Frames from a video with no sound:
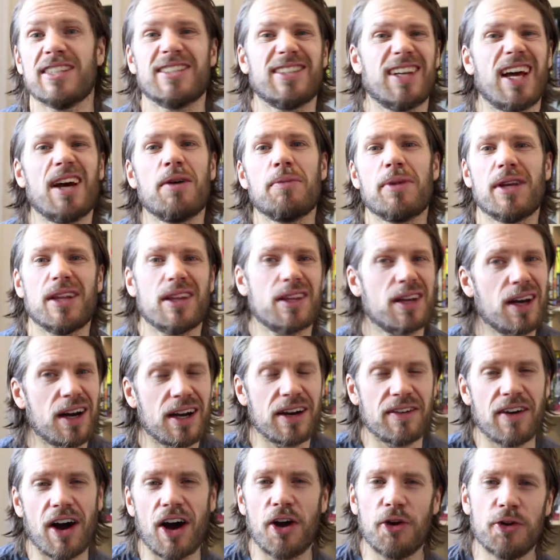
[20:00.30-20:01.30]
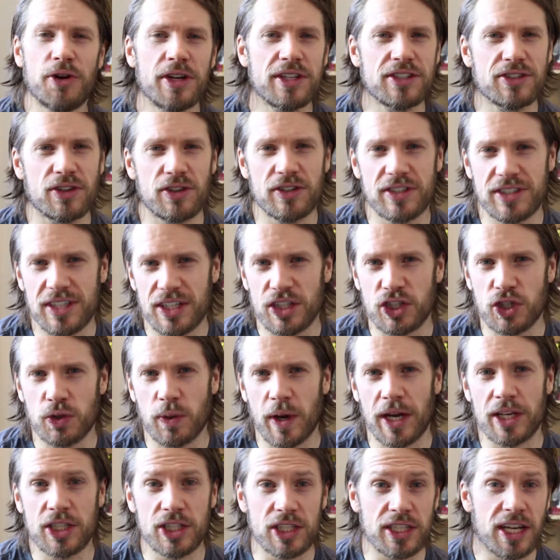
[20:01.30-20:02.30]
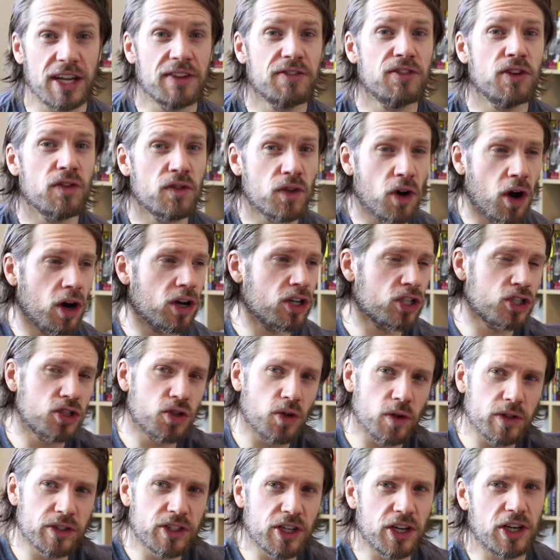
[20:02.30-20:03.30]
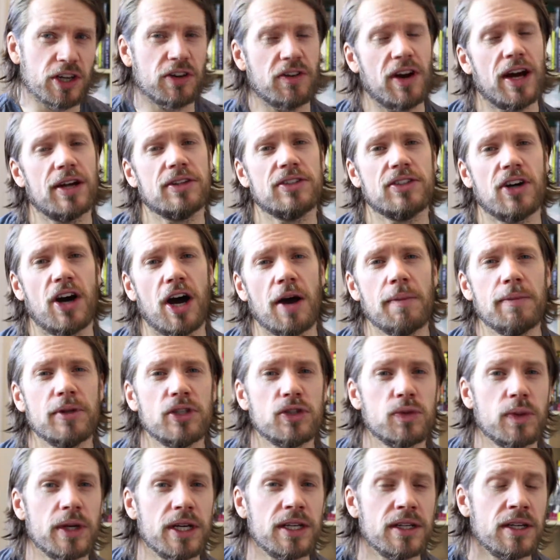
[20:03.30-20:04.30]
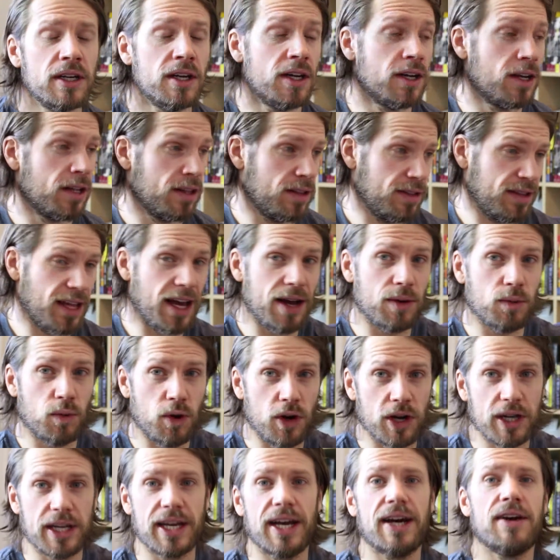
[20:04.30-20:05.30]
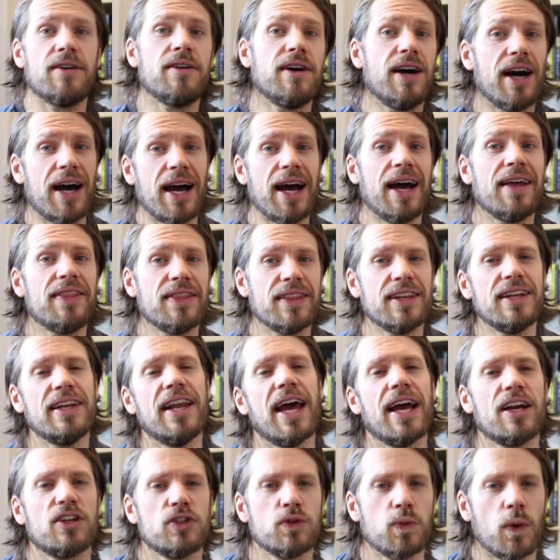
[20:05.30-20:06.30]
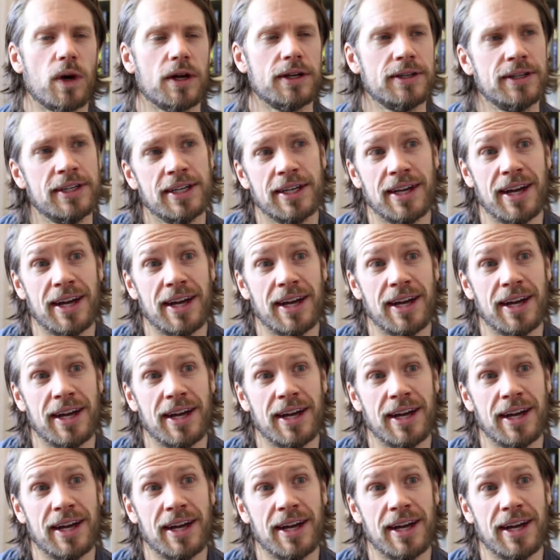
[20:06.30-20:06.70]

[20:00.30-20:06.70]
So that would be the kind of only sort of situation if you've got a short turnaround time between that workout and the next one.